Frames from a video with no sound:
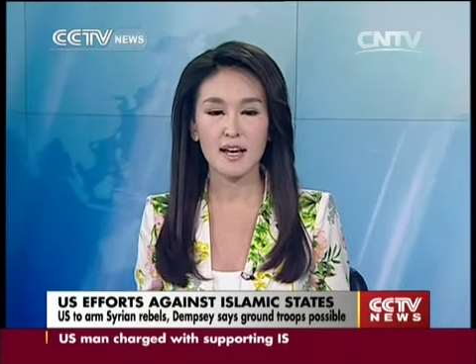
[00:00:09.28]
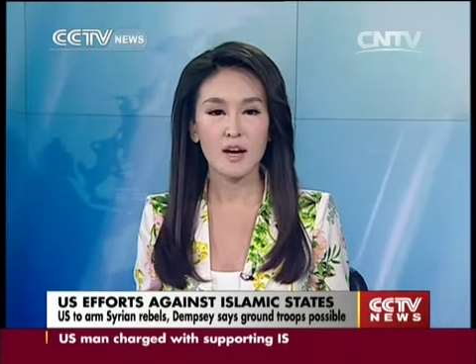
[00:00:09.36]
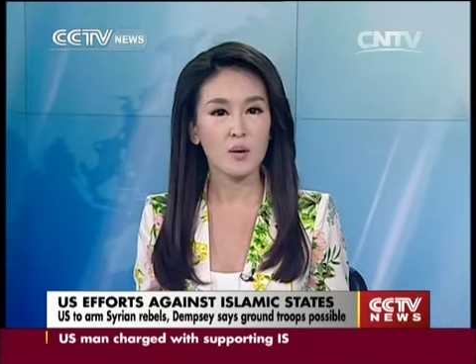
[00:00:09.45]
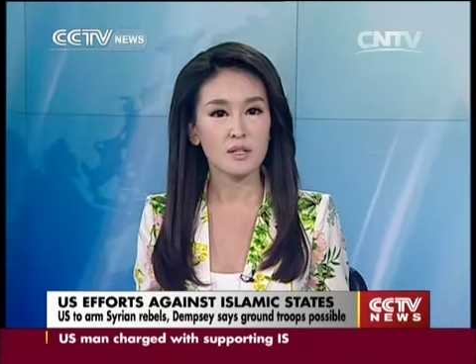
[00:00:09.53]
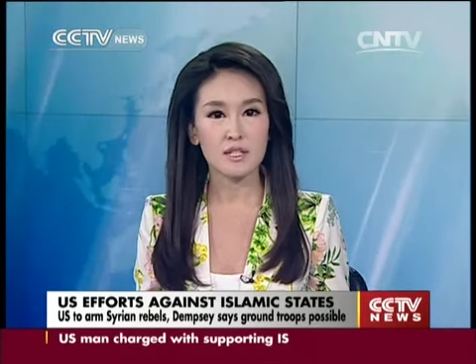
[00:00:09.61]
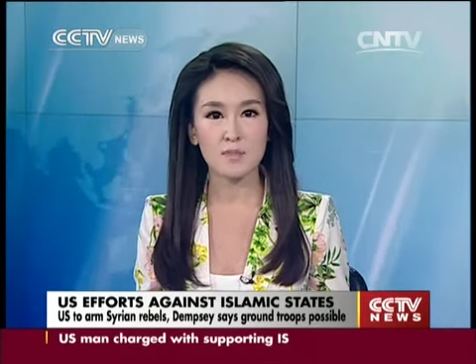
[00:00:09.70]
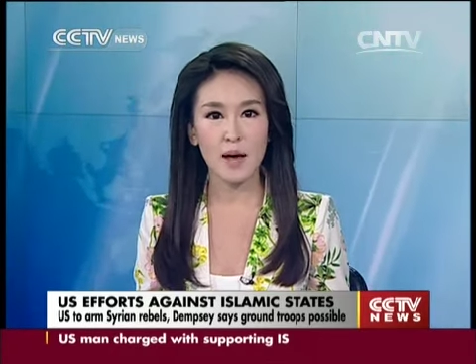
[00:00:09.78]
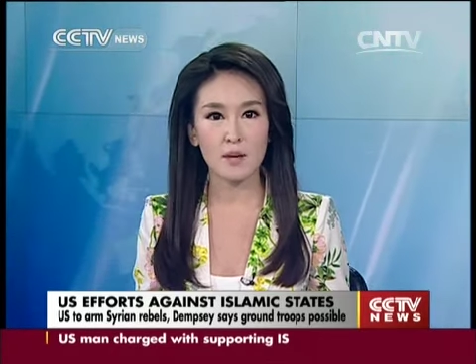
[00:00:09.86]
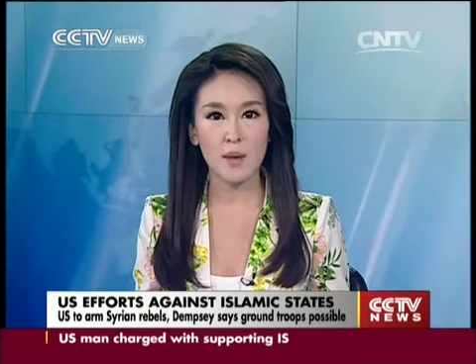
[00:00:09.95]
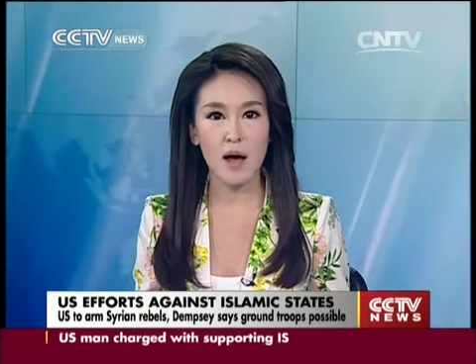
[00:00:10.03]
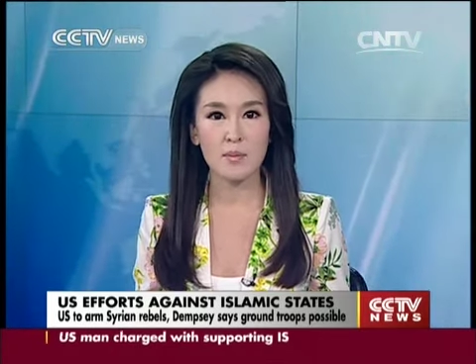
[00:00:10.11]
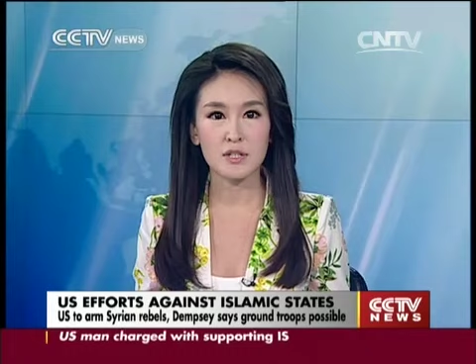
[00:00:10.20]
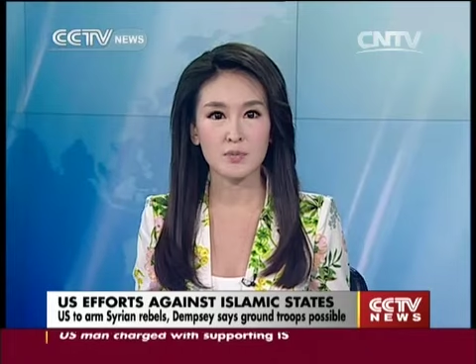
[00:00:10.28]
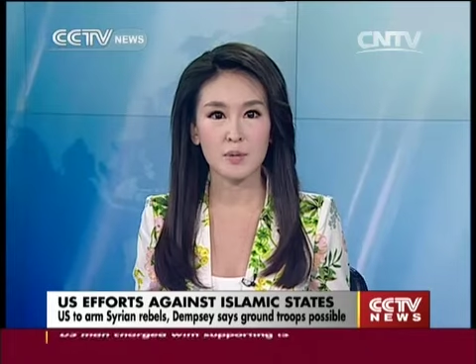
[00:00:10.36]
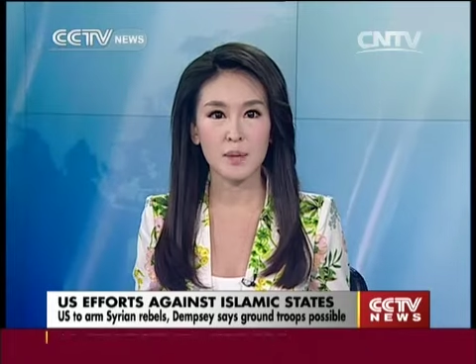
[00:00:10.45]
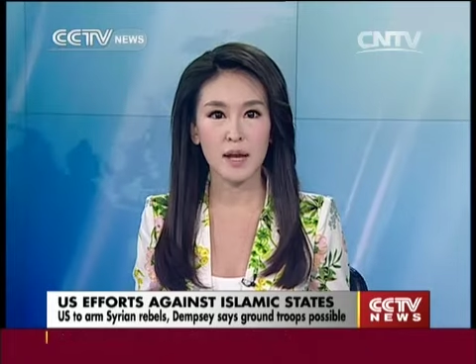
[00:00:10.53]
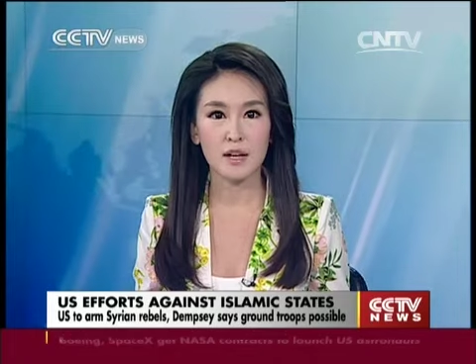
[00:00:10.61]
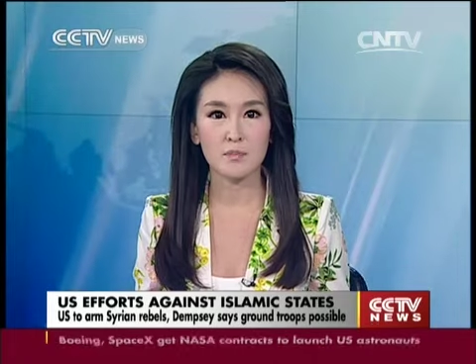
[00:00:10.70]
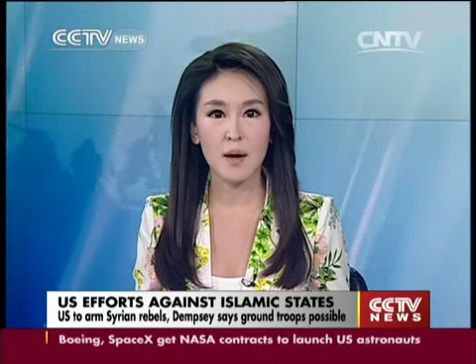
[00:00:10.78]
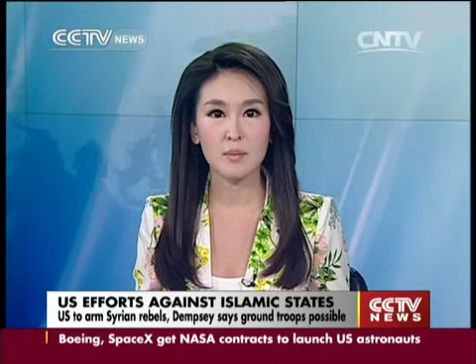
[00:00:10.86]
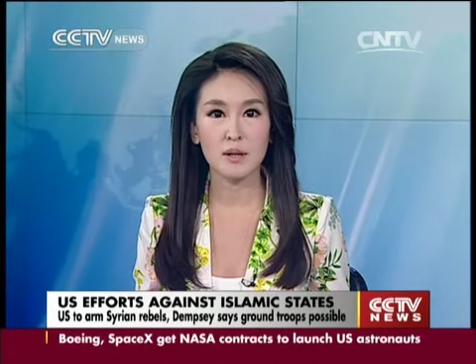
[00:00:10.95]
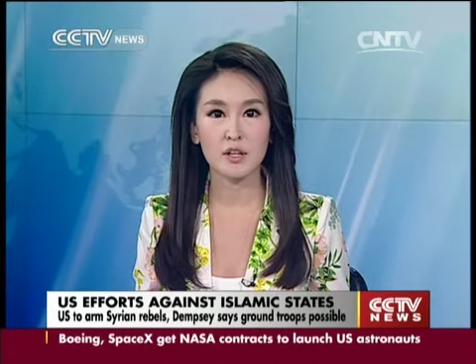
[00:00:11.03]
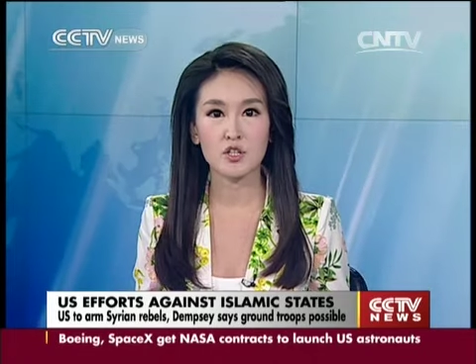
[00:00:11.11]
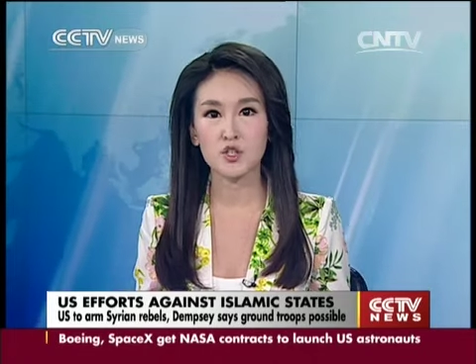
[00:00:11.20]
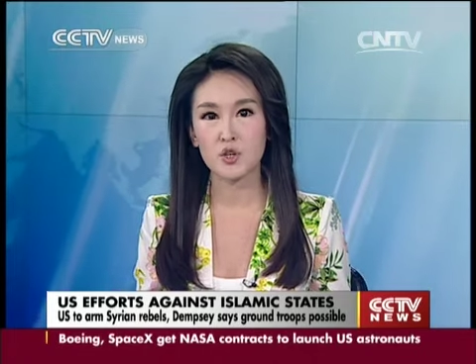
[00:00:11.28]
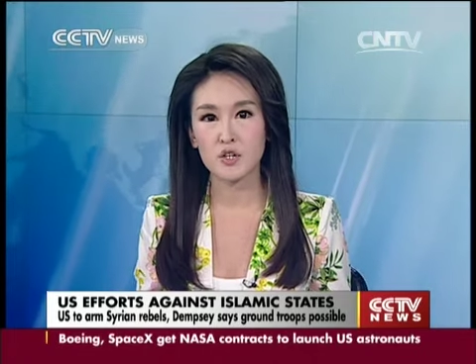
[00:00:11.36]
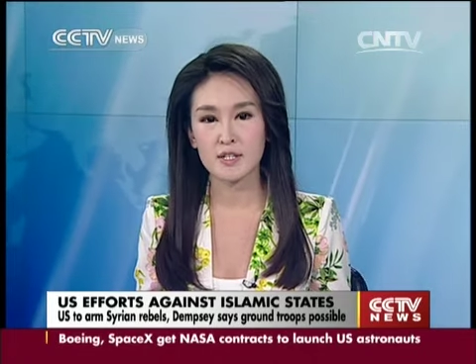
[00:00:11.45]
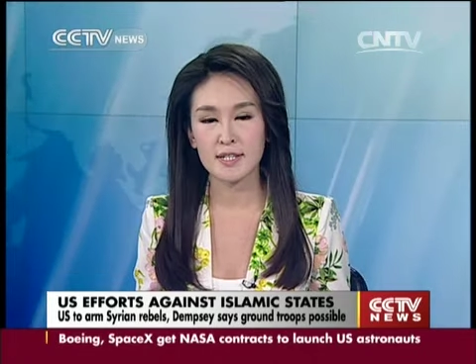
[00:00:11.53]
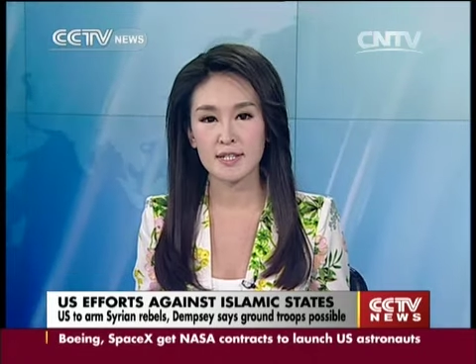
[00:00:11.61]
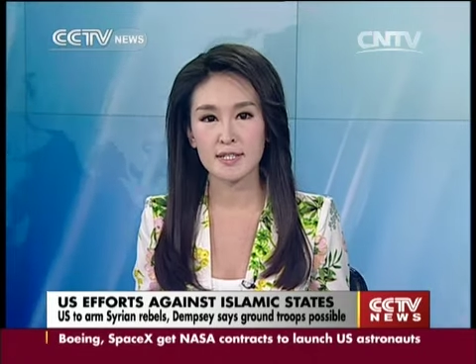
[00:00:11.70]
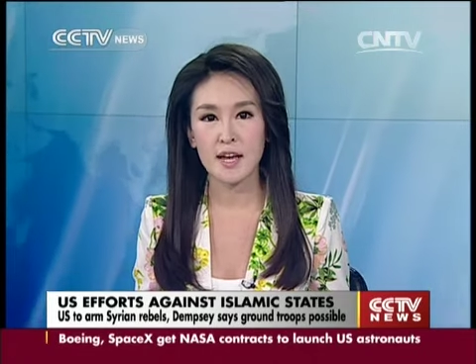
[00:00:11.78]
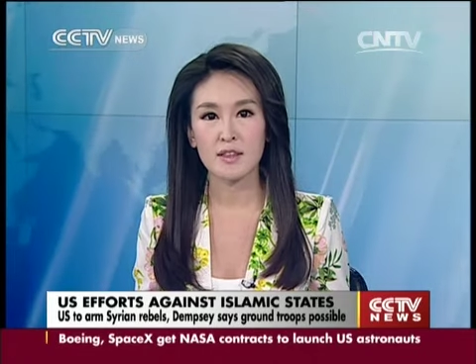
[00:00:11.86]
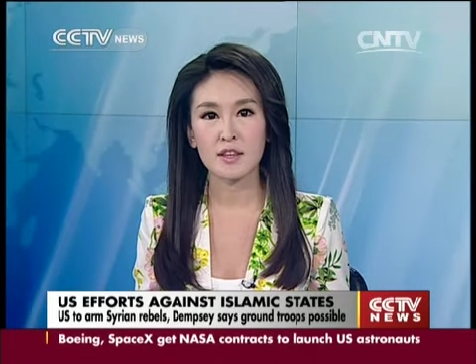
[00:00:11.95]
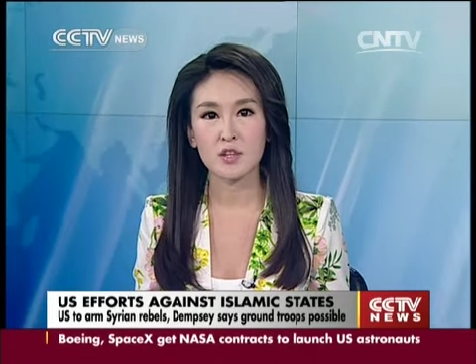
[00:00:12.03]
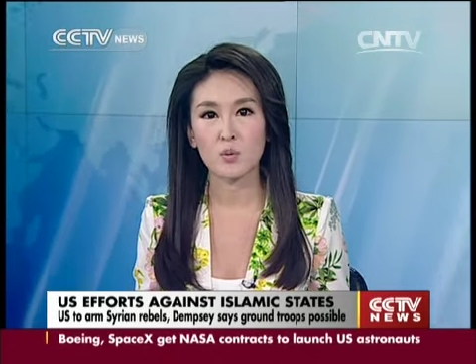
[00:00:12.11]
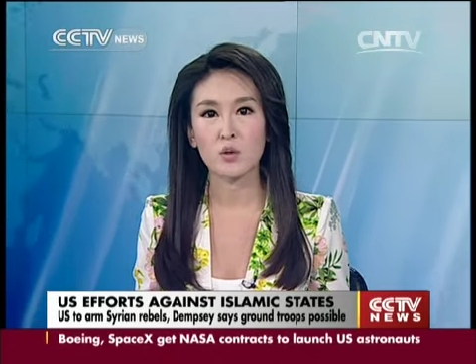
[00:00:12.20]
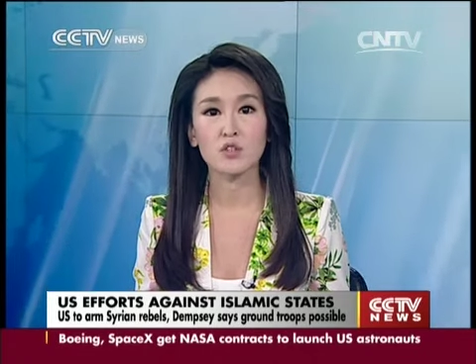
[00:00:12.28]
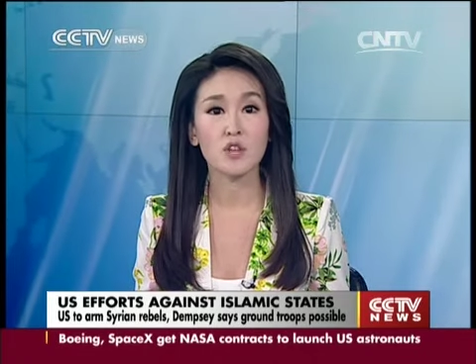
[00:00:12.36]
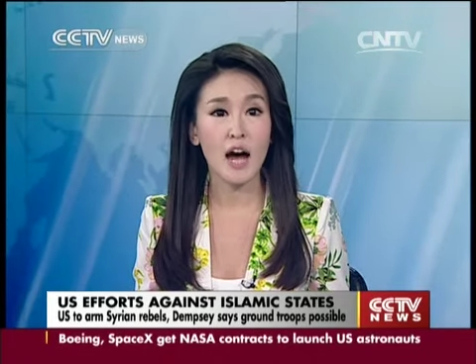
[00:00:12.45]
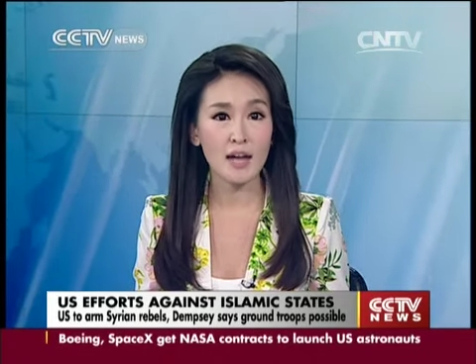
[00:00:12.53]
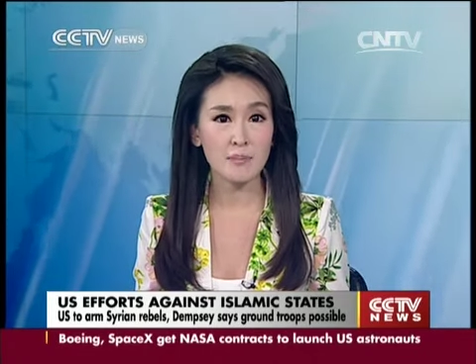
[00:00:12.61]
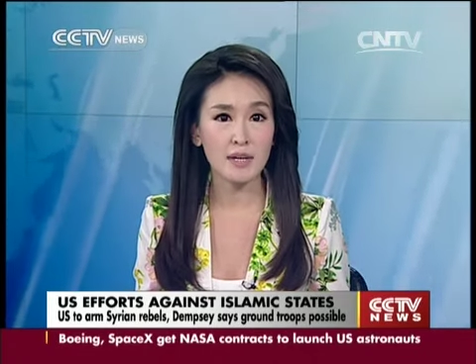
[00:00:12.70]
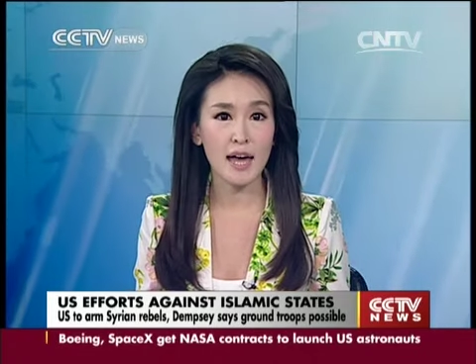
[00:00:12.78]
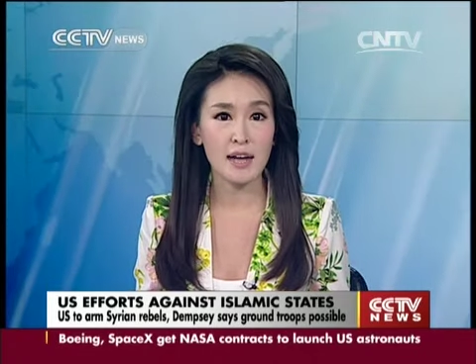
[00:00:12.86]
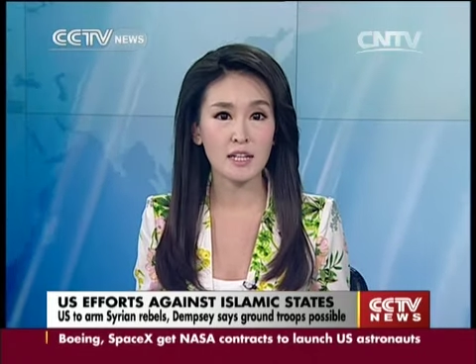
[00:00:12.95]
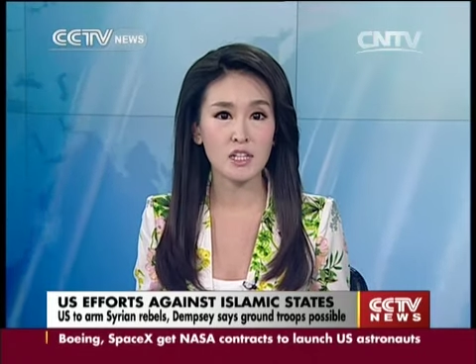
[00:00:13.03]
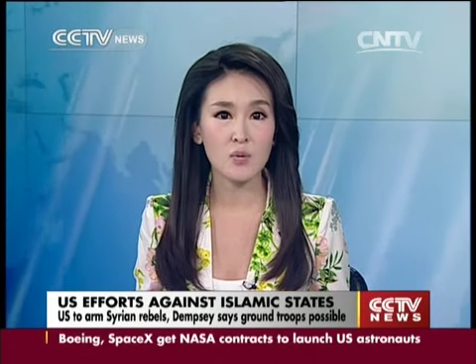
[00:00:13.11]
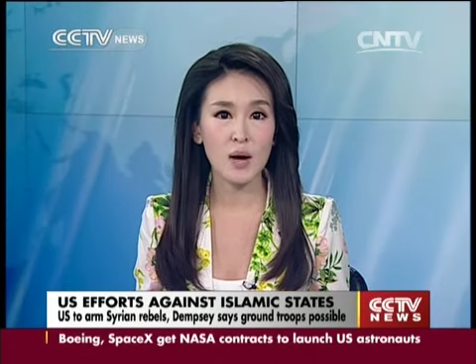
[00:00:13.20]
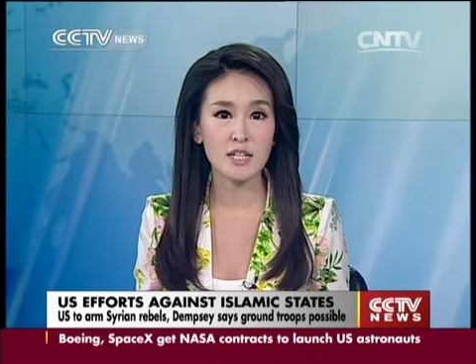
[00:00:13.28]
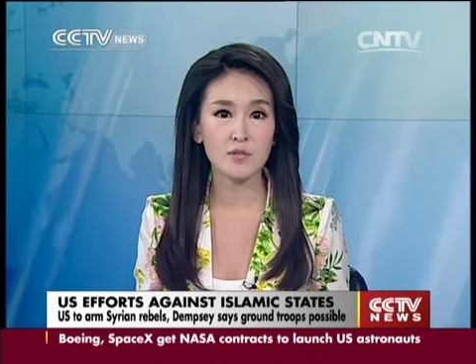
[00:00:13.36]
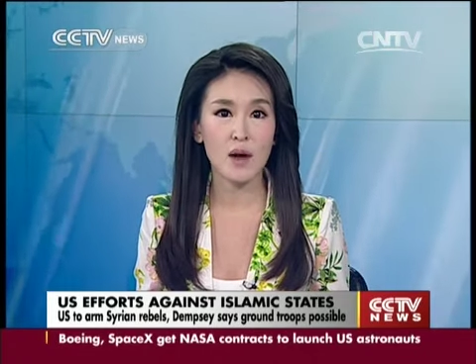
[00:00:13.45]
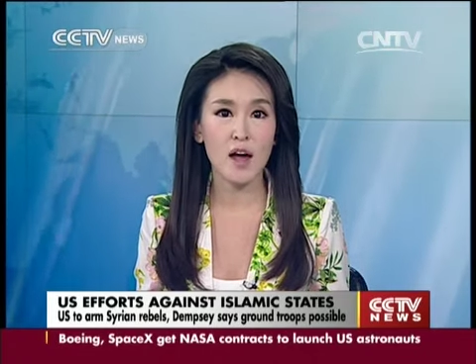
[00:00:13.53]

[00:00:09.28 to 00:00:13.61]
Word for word: But despite Obama's repeated public assurances that there will not be any U.S.